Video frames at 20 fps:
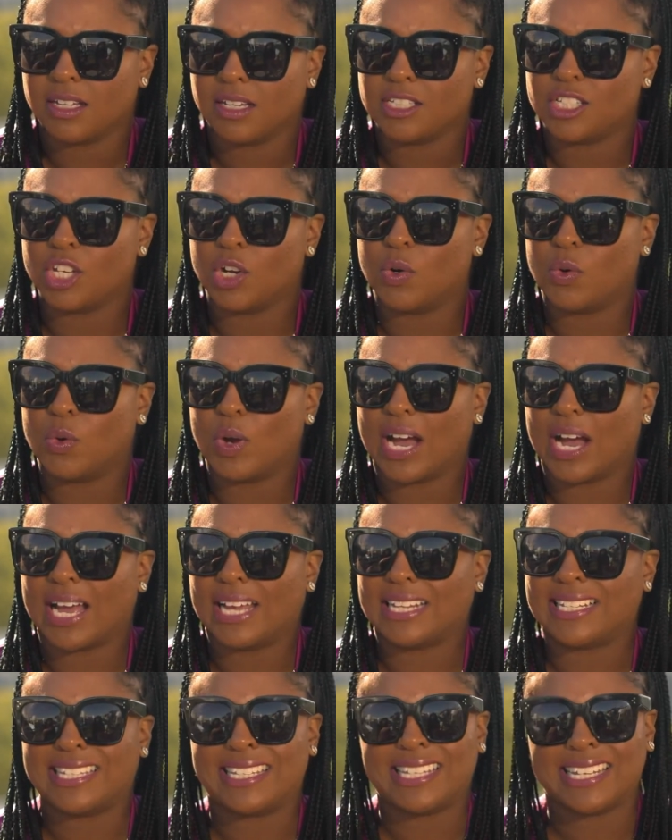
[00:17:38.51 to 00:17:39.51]
So
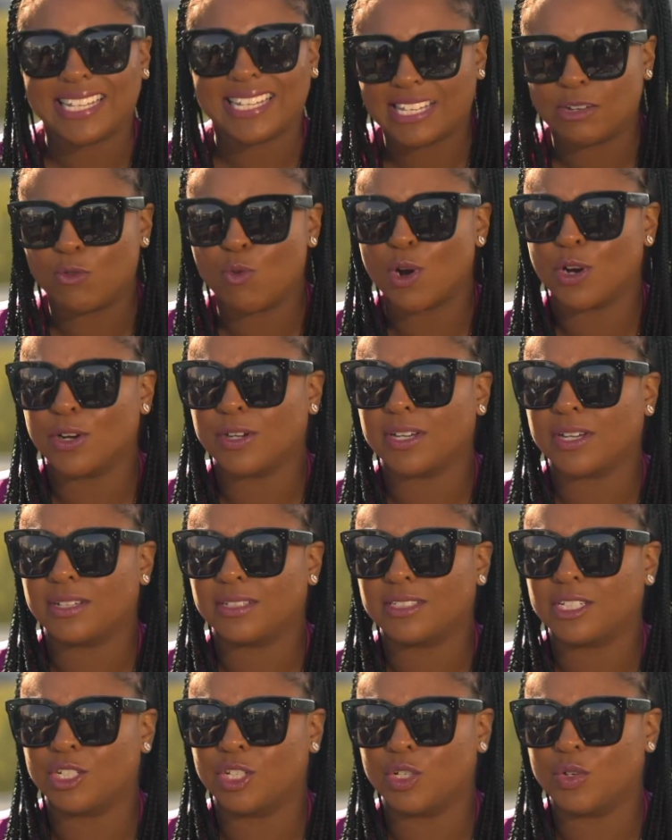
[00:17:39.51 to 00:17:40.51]
I did the work
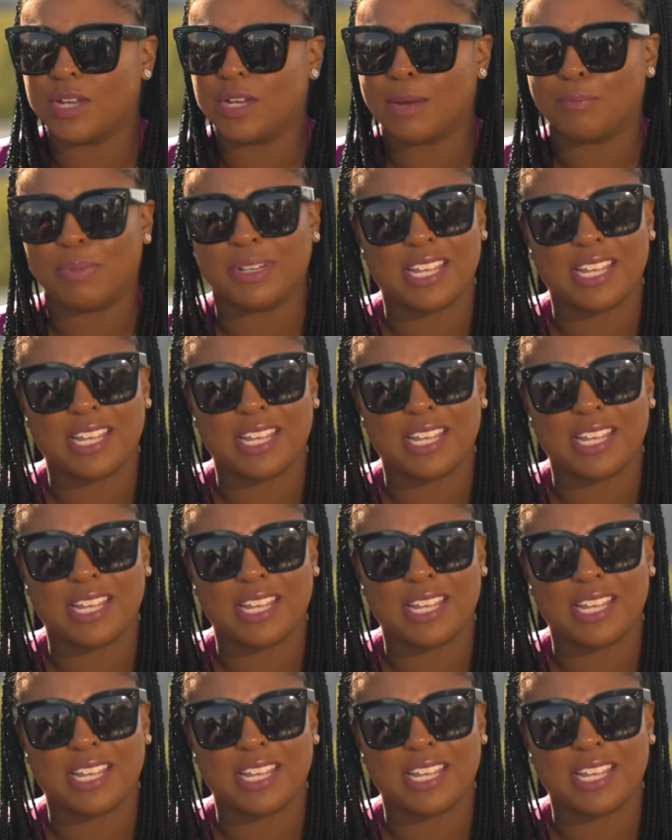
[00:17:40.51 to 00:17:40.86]
to do that,